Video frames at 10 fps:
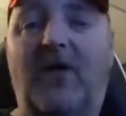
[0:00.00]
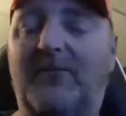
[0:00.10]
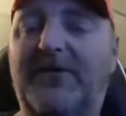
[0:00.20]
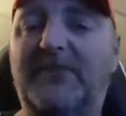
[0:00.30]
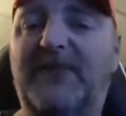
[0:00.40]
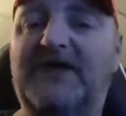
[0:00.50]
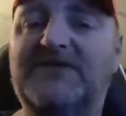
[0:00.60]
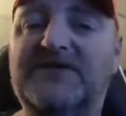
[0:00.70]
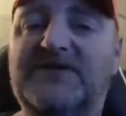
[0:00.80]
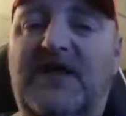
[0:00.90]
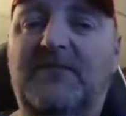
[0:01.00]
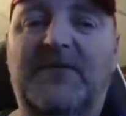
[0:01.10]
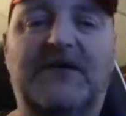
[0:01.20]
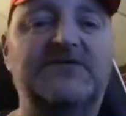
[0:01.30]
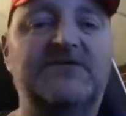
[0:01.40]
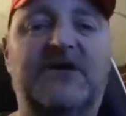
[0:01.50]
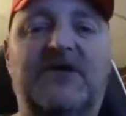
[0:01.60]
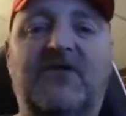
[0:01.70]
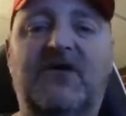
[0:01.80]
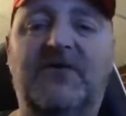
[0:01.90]
probably pass this time. I'm not sure on
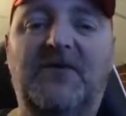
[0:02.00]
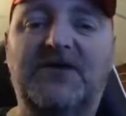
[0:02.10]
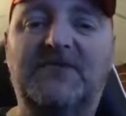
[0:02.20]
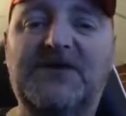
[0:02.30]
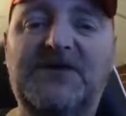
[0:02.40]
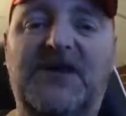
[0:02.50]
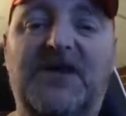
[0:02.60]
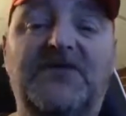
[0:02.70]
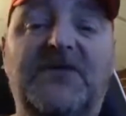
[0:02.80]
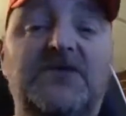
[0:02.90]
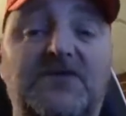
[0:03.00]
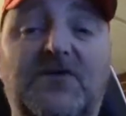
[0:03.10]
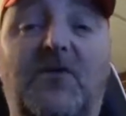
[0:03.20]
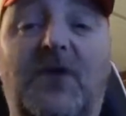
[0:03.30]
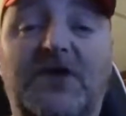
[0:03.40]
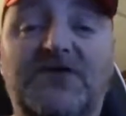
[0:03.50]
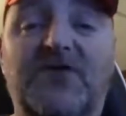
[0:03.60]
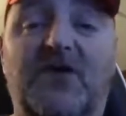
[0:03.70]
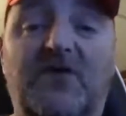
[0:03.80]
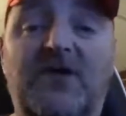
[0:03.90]
how long I'm going to be on. I thank you so much,
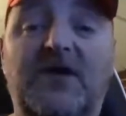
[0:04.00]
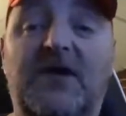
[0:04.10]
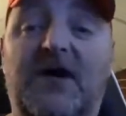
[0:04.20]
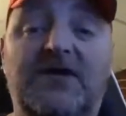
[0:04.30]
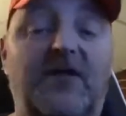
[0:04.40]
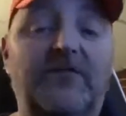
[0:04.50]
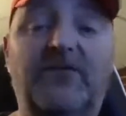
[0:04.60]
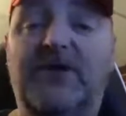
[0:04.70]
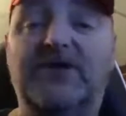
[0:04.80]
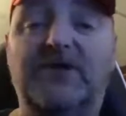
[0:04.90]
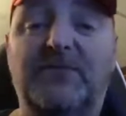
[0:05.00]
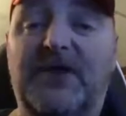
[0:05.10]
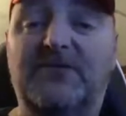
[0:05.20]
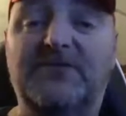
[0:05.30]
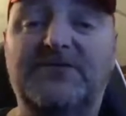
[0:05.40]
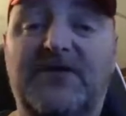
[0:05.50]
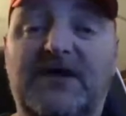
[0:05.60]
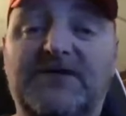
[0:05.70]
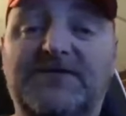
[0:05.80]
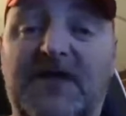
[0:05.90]
though. I'd love to be on your panel with you
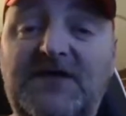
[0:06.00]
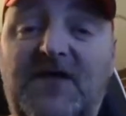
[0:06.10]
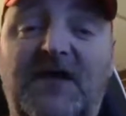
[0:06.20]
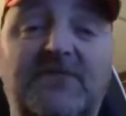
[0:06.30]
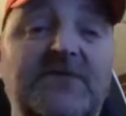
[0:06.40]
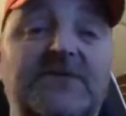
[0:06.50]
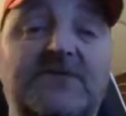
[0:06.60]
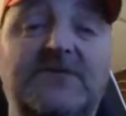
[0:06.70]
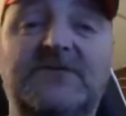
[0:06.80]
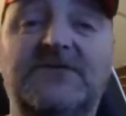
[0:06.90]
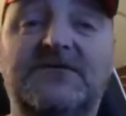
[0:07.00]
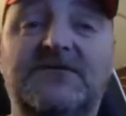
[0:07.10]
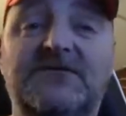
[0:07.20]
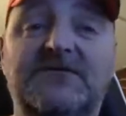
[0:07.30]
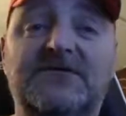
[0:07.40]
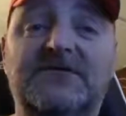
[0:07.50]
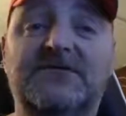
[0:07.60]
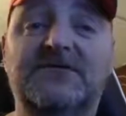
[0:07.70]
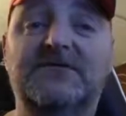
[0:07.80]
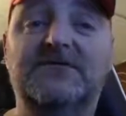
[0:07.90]
guys next time.
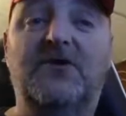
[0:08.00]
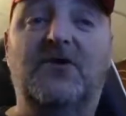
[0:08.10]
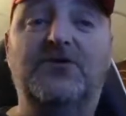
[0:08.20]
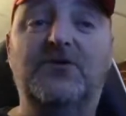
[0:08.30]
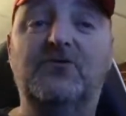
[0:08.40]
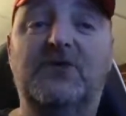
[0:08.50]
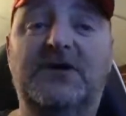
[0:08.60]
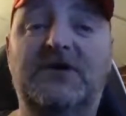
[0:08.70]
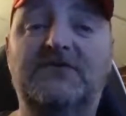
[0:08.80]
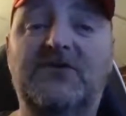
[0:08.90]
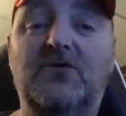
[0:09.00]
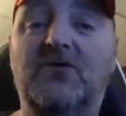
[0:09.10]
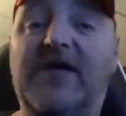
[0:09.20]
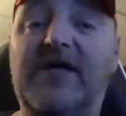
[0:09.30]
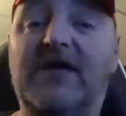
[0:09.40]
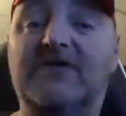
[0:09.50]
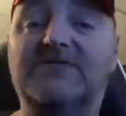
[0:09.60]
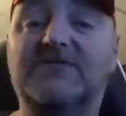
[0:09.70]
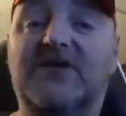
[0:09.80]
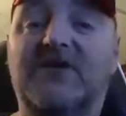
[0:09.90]
You go through Google
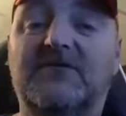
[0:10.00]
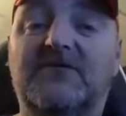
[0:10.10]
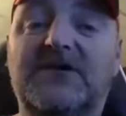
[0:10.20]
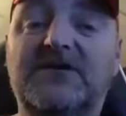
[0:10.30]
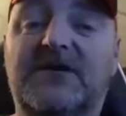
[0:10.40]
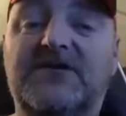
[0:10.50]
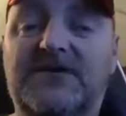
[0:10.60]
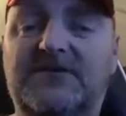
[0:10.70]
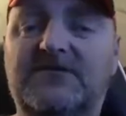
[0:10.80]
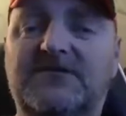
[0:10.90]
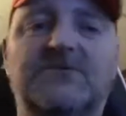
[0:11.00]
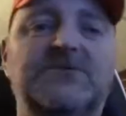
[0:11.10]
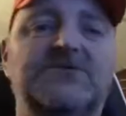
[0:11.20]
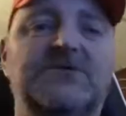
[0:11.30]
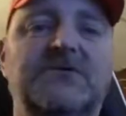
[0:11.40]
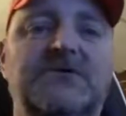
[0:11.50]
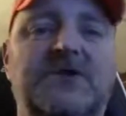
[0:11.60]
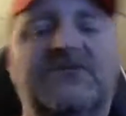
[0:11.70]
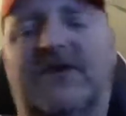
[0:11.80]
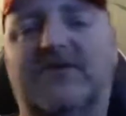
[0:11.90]
Hangouts, right? I think. I'm not sure.
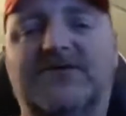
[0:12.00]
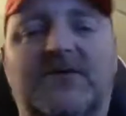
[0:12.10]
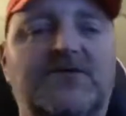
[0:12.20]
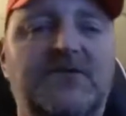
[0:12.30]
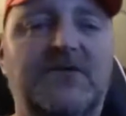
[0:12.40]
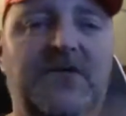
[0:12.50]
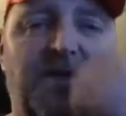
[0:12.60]
That's what I always go through.